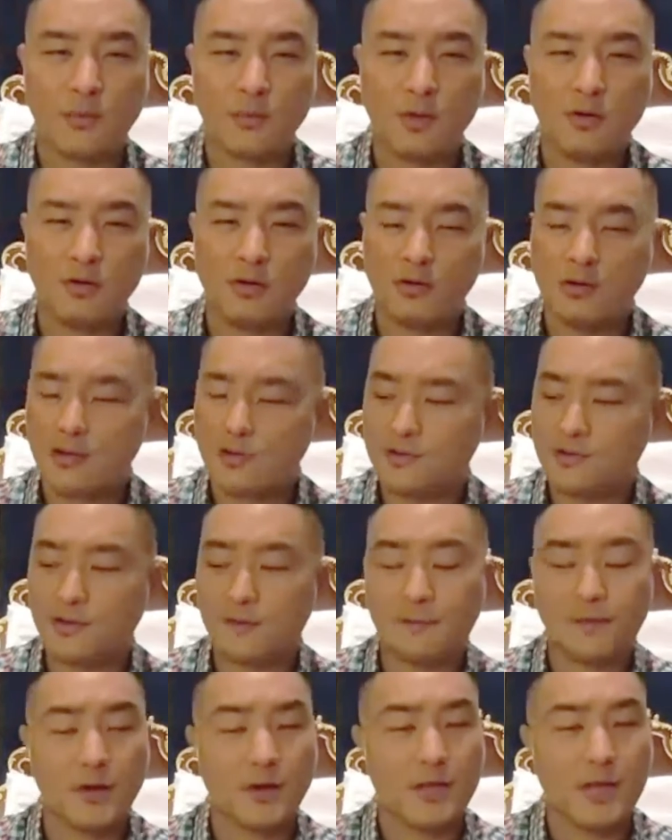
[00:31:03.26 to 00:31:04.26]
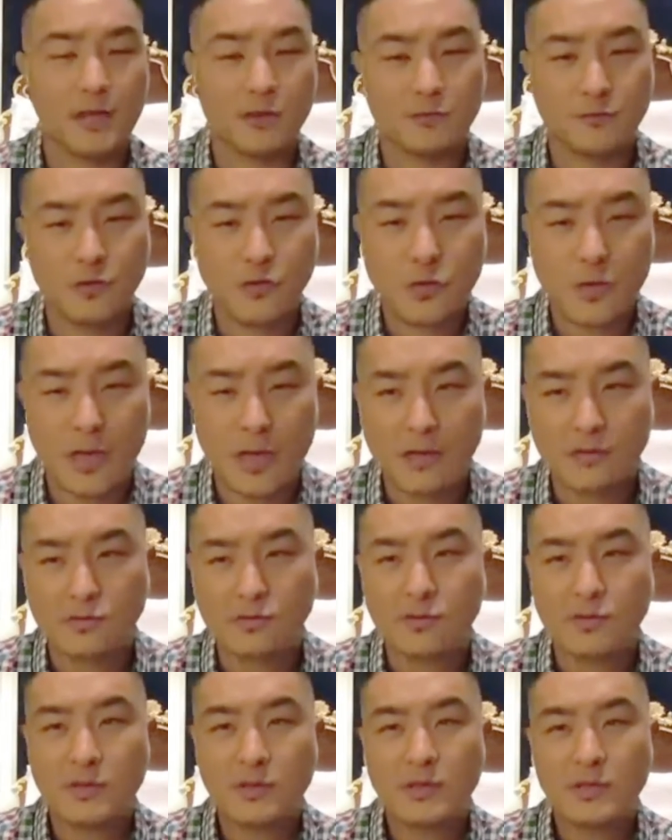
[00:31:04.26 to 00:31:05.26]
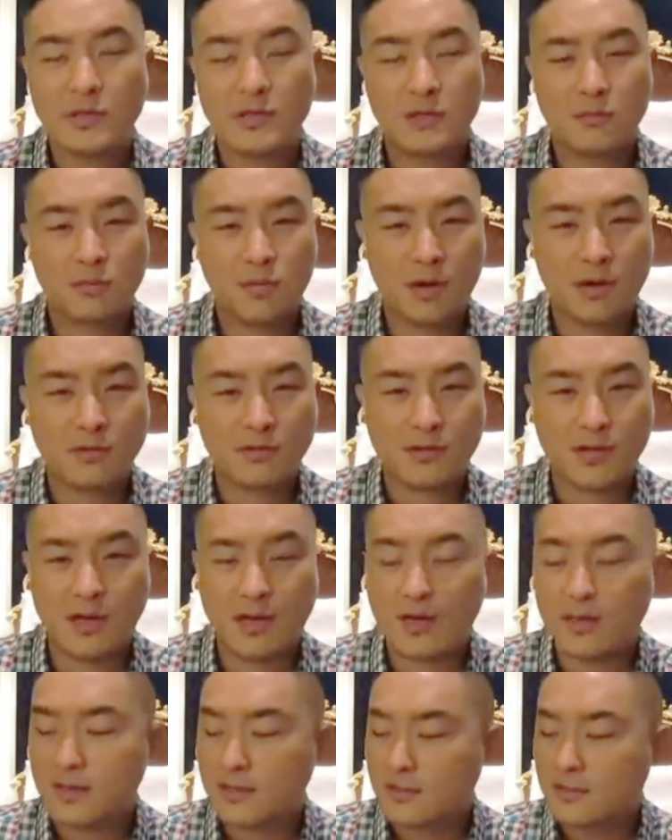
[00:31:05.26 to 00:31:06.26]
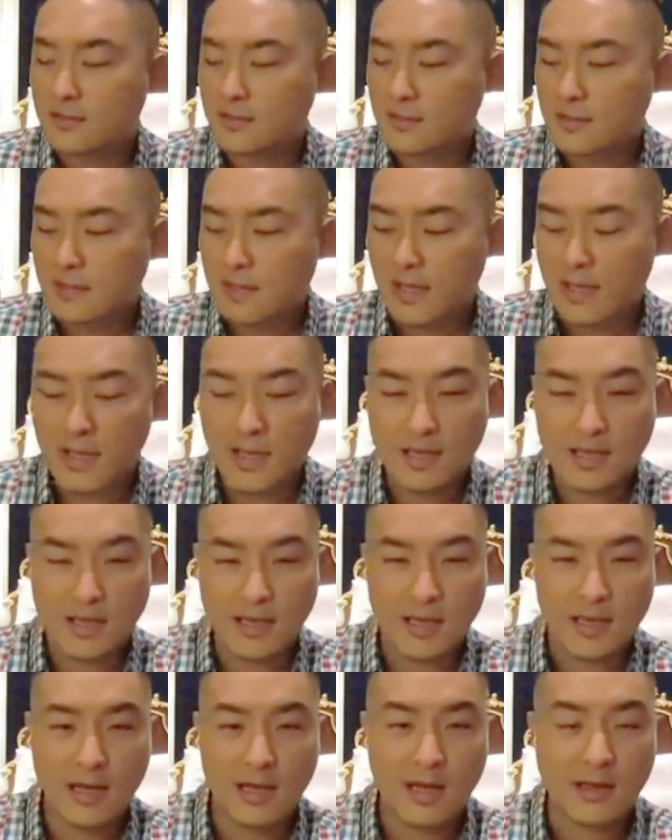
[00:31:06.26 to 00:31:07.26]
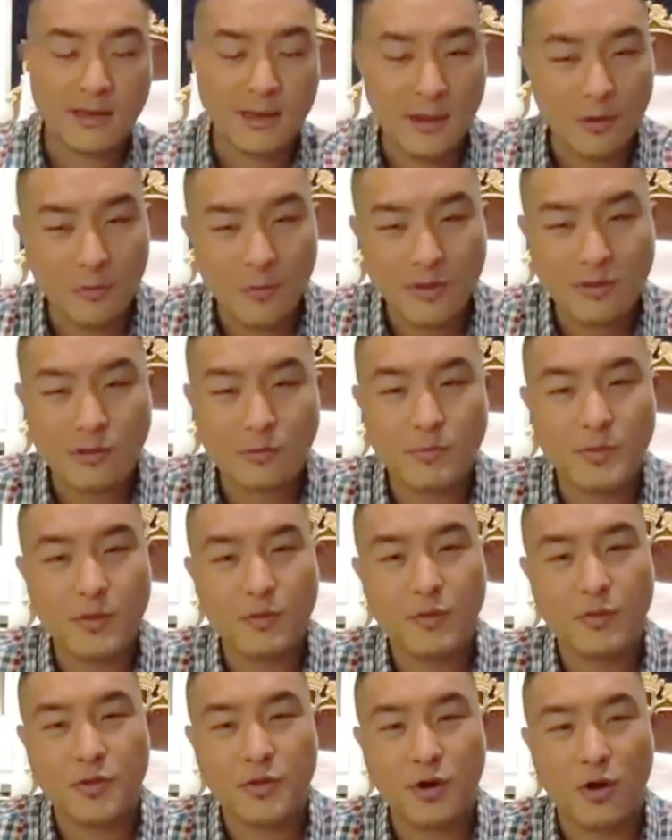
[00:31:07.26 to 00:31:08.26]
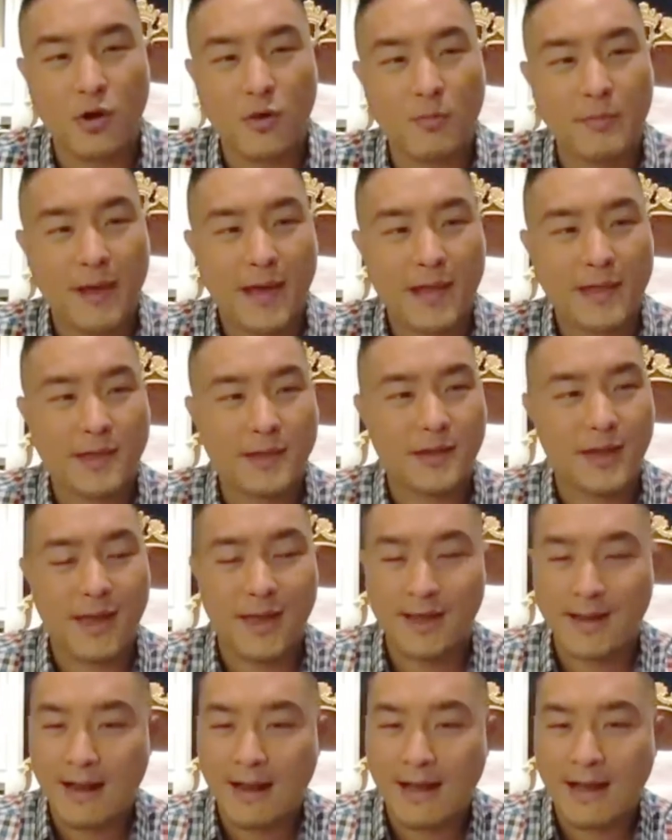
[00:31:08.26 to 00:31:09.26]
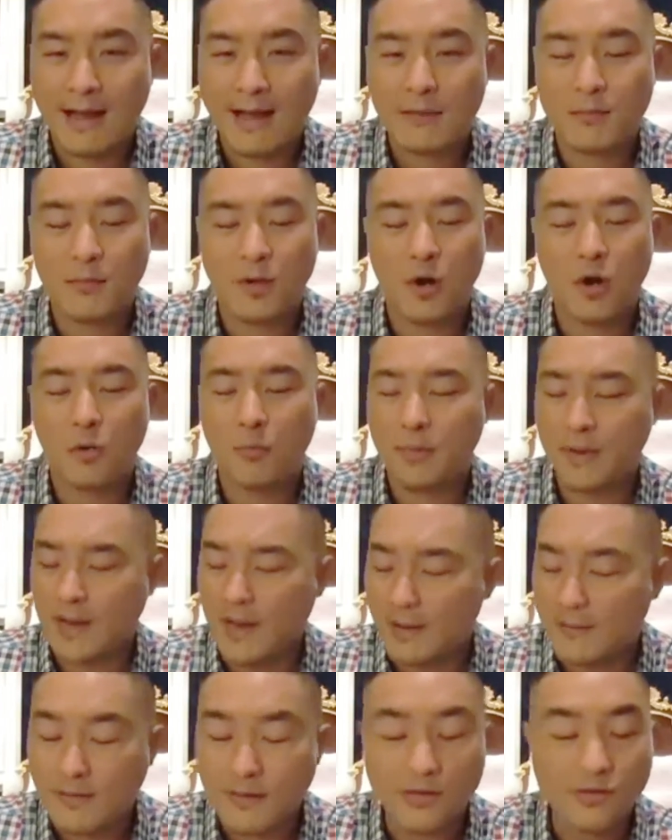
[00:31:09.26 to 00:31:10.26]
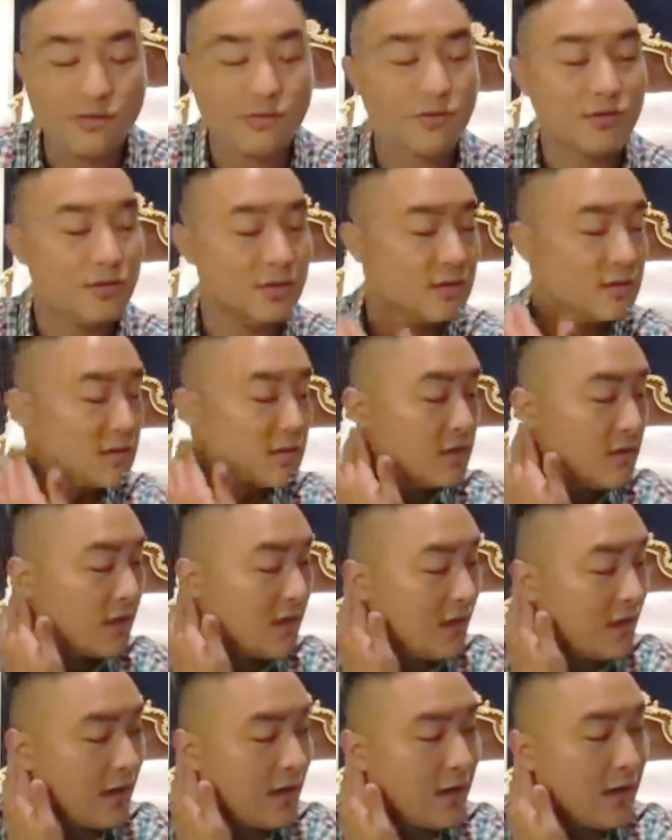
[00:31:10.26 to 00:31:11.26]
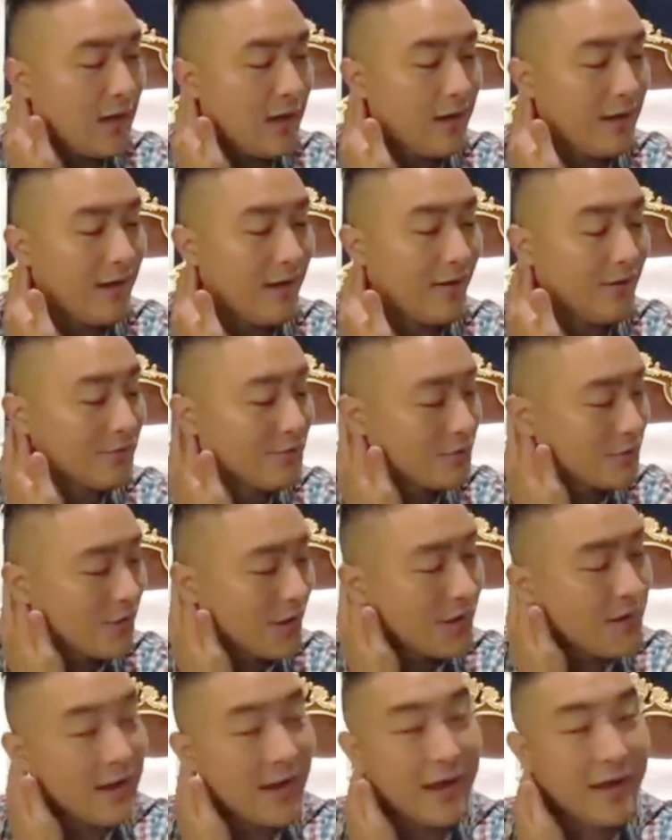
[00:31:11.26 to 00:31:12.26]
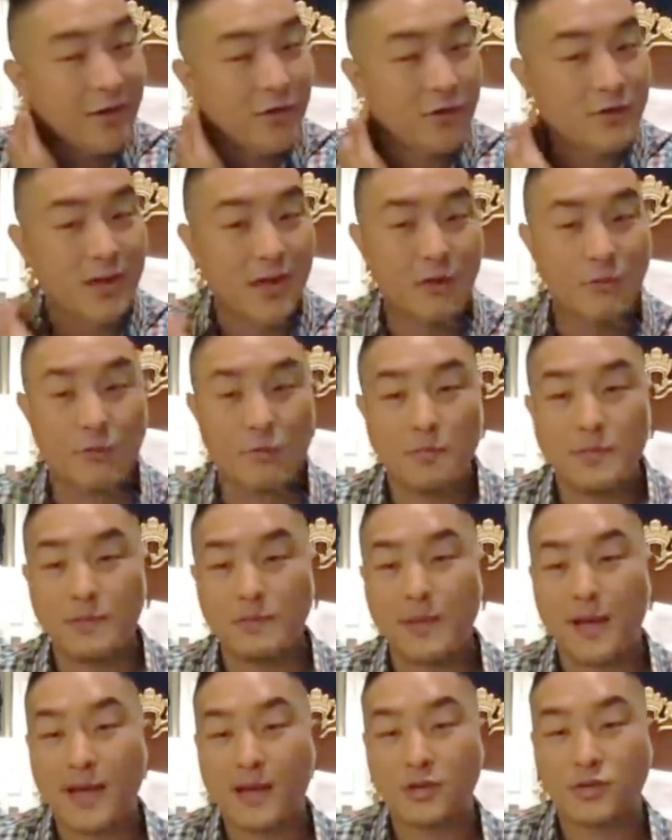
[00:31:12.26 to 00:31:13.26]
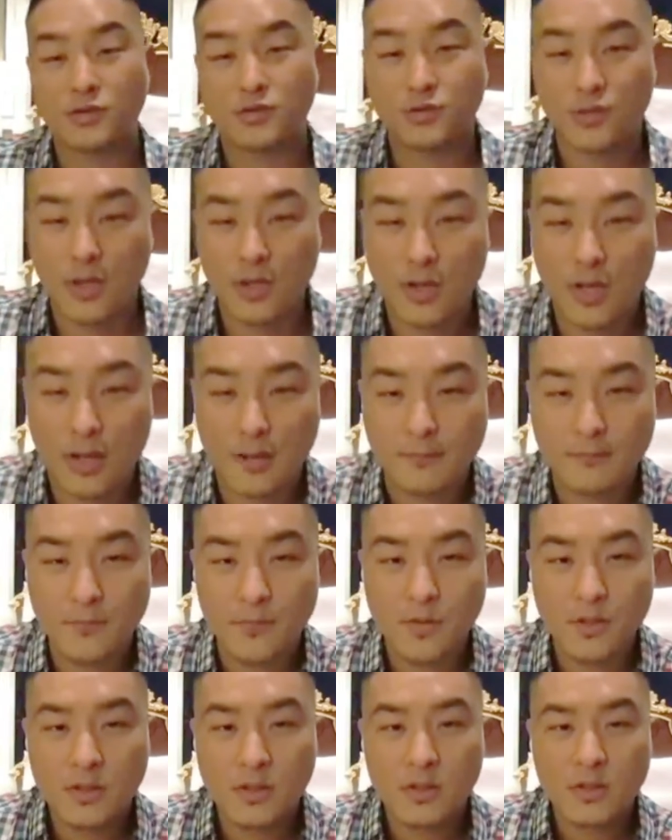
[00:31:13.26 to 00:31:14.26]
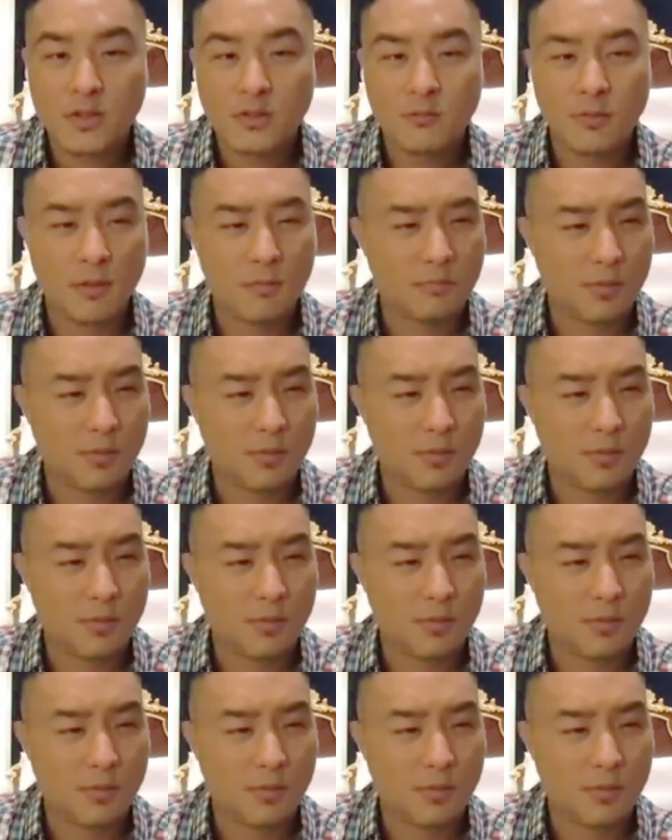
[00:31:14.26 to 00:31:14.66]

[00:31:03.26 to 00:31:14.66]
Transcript: in prayers as I'm here in DC for the next few days. Praise God. And uh, I can't wait to be with y'all back in Anaheim, open heavens, uh, on Sunday. Okay, I will be back on Sunday.